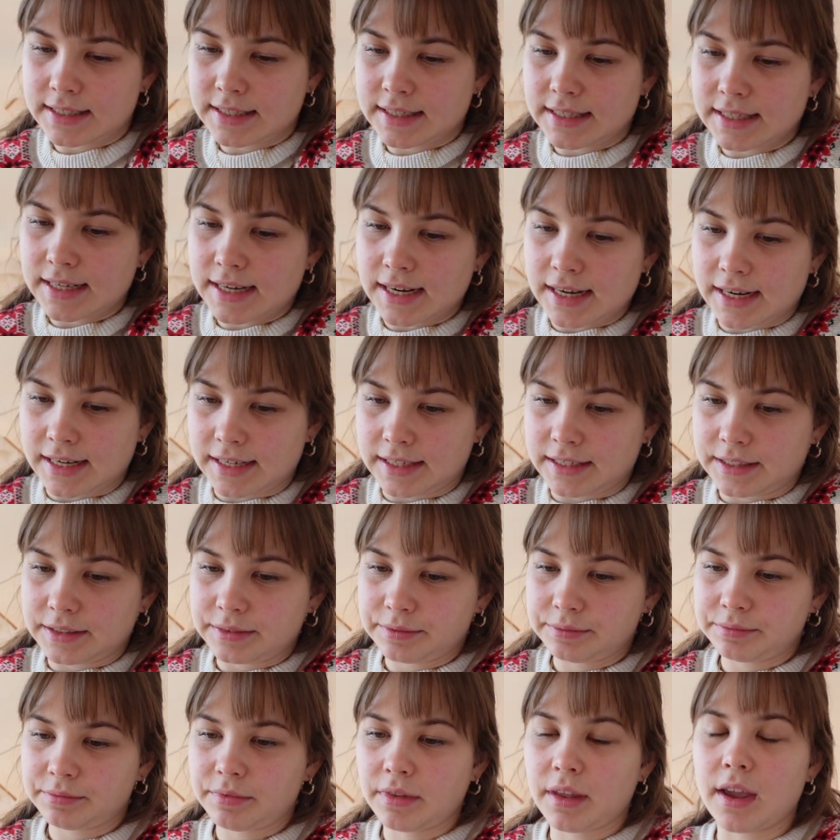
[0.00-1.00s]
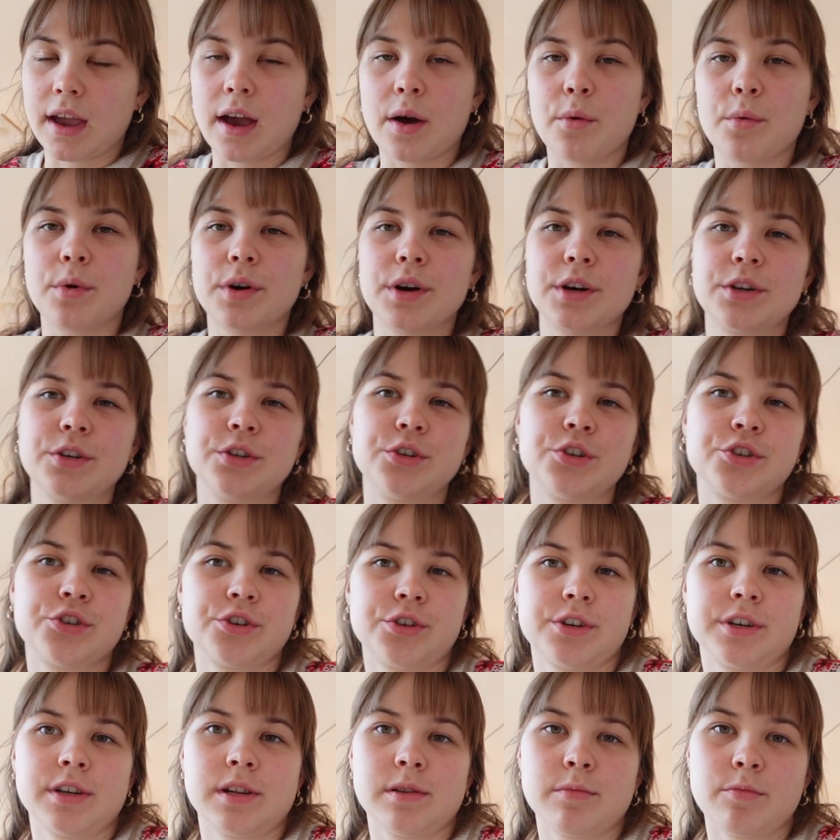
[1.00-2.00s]
Then I wanted to
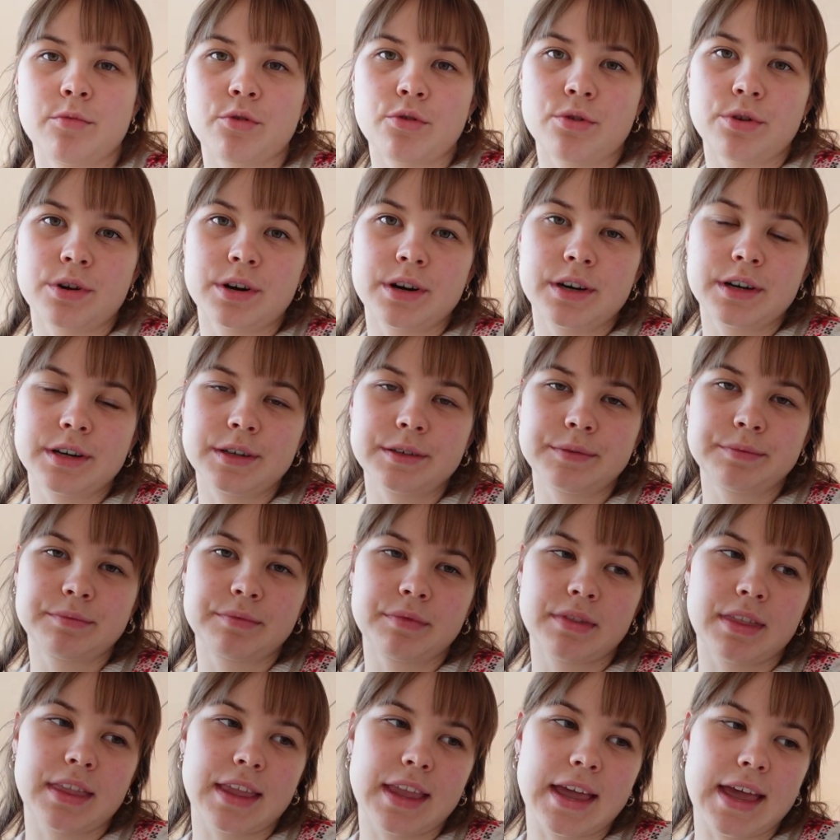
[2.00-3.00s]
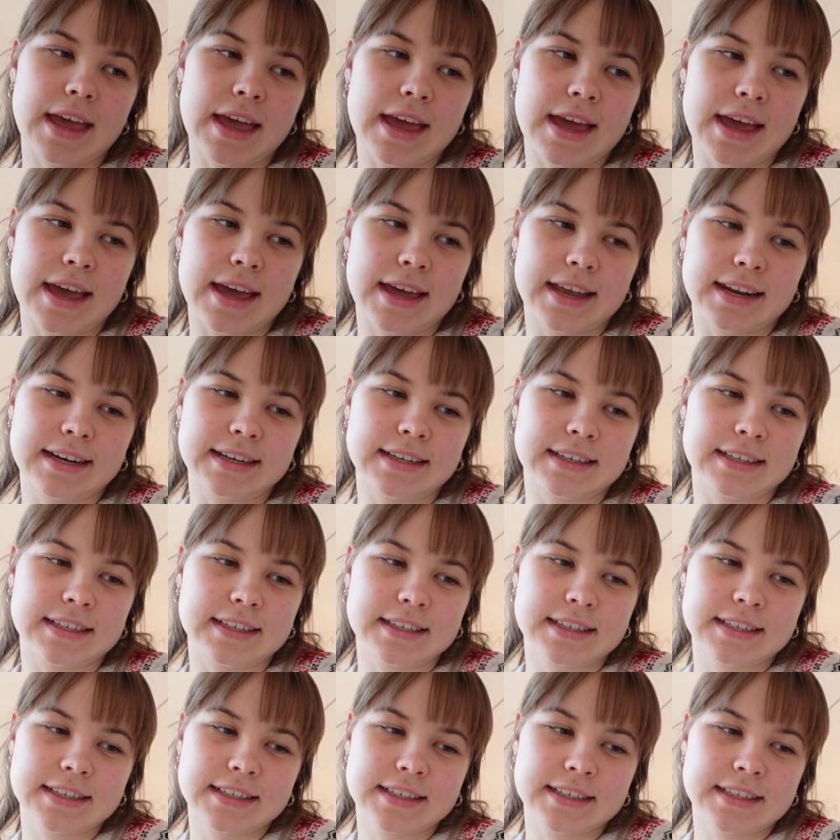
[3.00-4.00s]
journal more
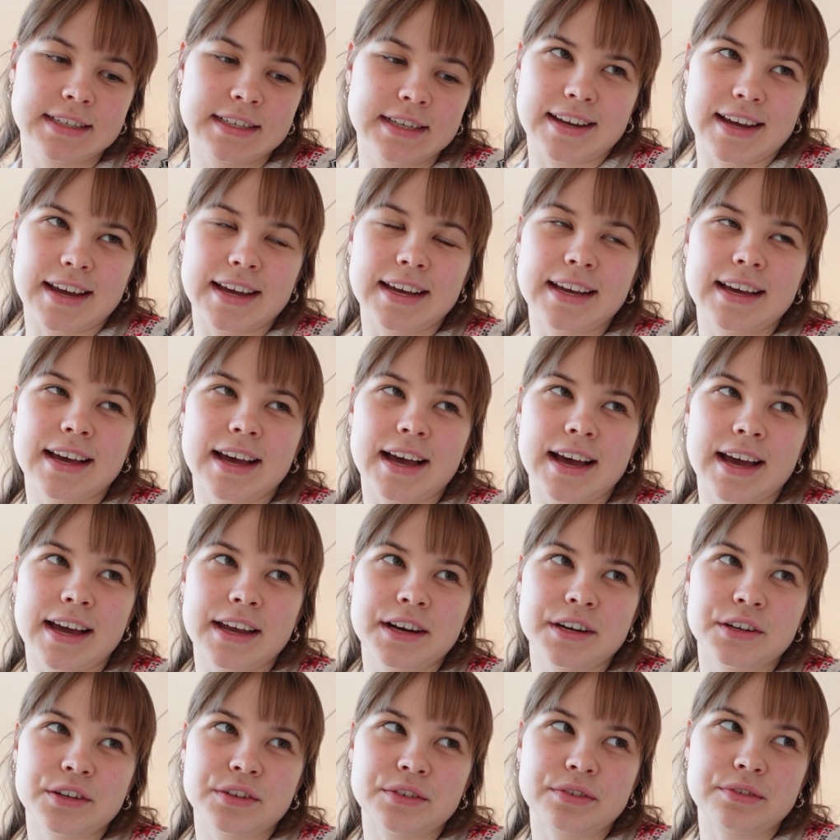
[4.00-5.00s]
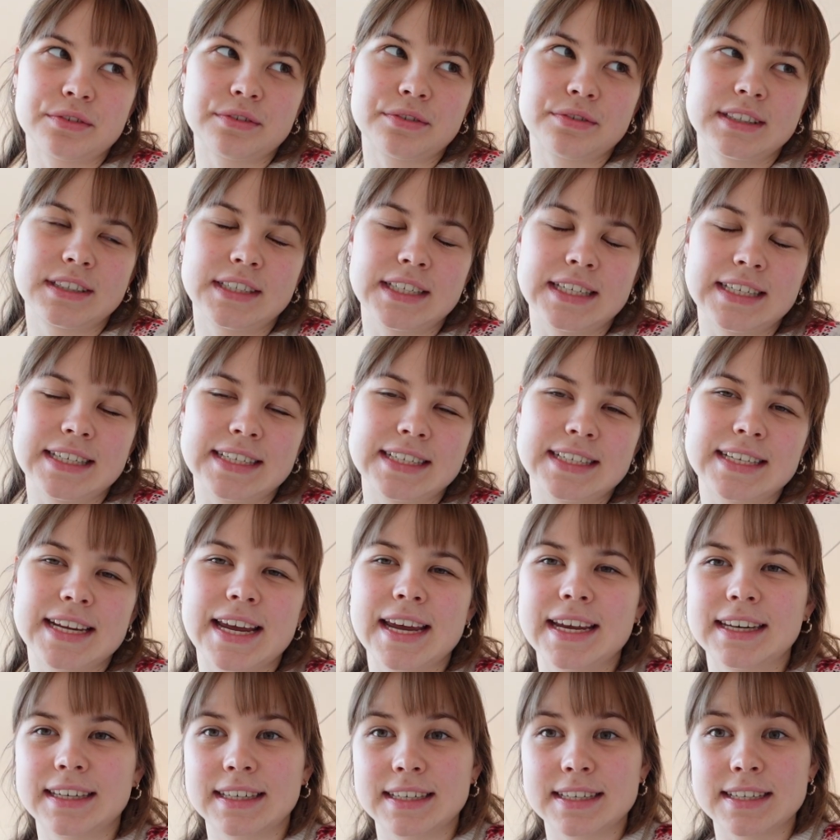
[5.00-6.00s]
and I kind of didn't
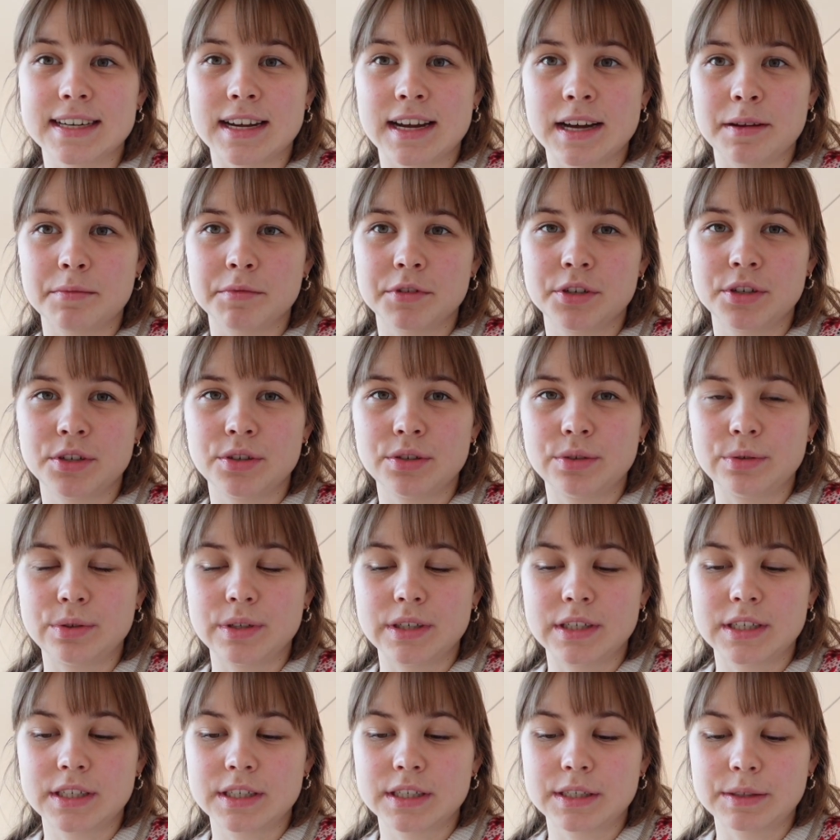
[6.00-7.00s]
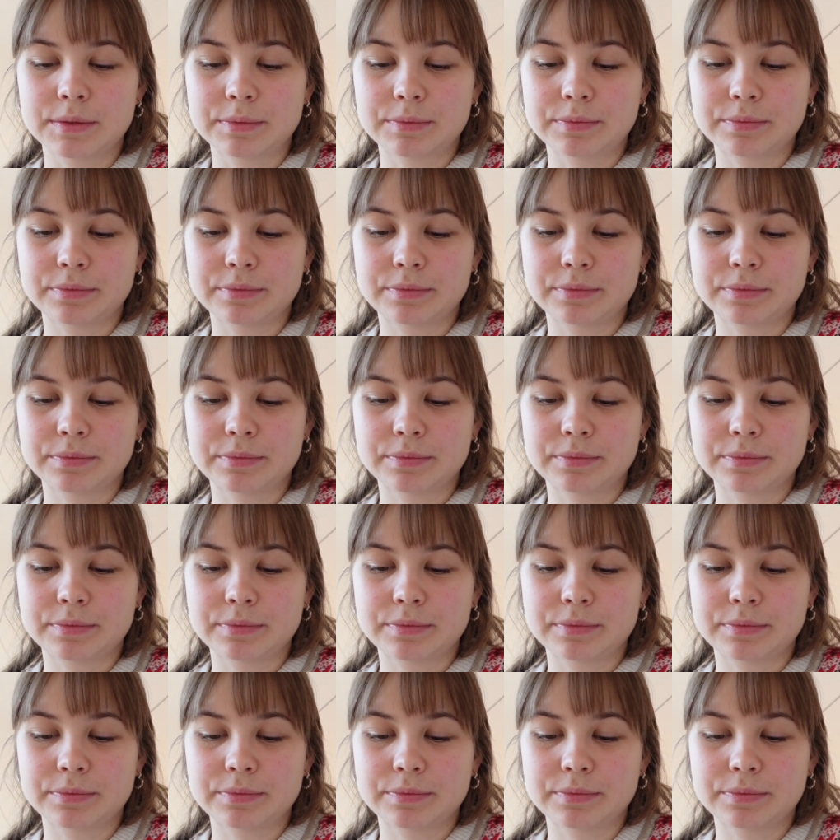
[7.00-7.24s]
take the time to do it.